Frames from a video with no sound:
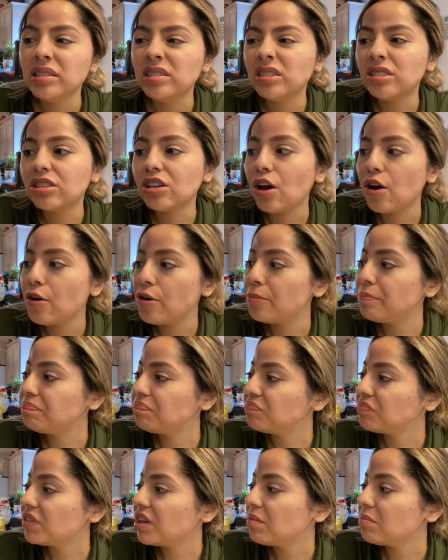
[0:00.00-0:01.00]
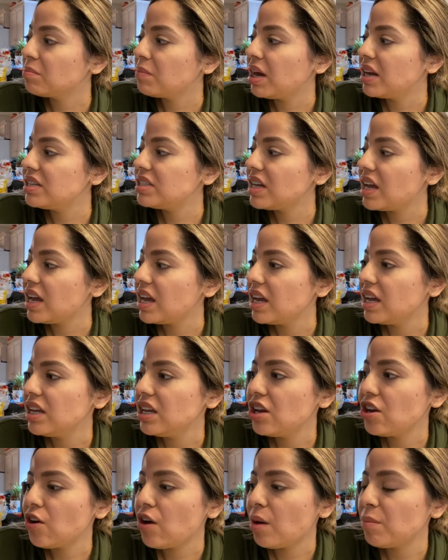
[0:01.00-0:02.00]
So my day,
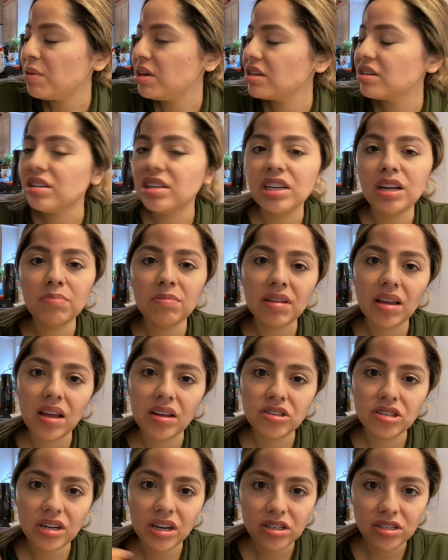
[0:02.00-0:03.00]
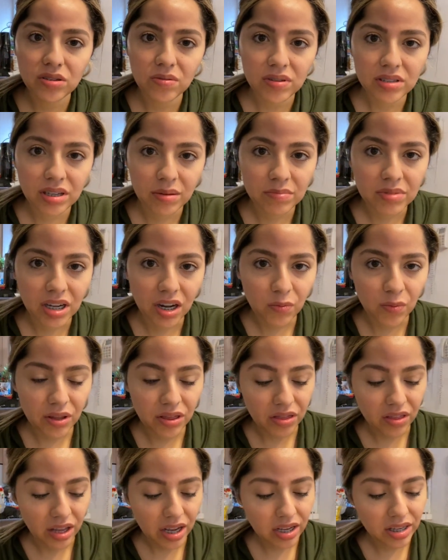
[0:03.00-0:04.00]
you know, I'm gonna clean up the kitchen as soon as I'm done
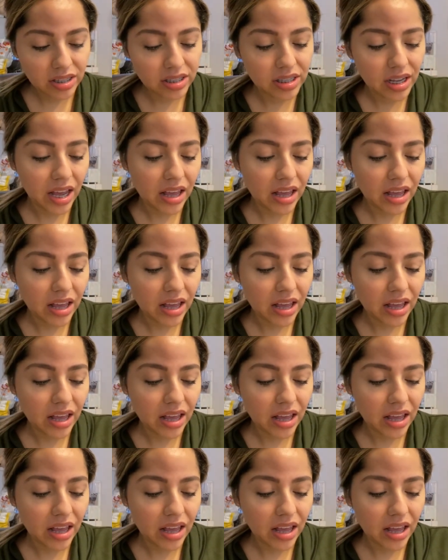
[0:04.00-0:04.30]
with this.